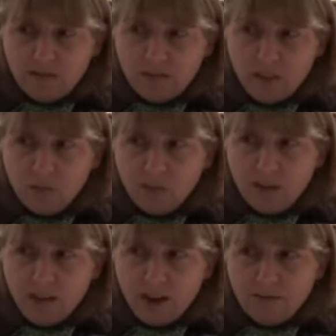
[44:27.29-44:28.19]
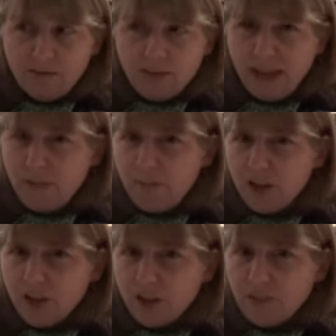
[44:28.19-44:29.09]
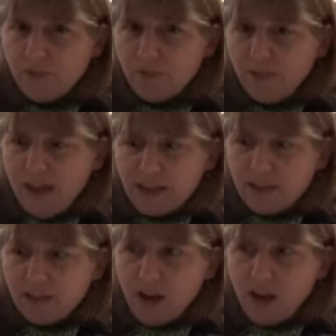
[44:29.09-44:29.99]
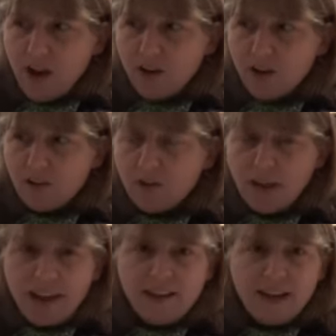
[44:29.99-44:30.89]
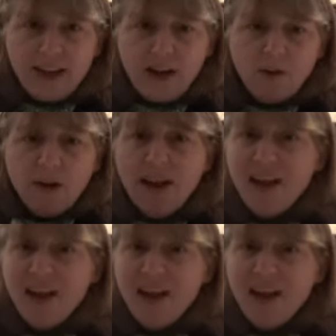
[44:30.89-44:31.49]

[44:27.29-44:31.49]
you would not get much except for that Salon article, and now